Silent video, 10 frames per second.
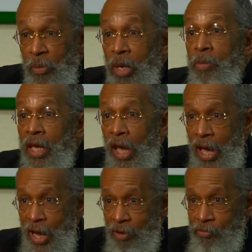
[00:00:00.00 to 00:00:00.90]
maybe
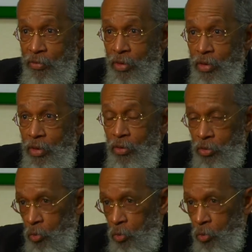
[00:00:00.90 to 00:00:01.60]
half the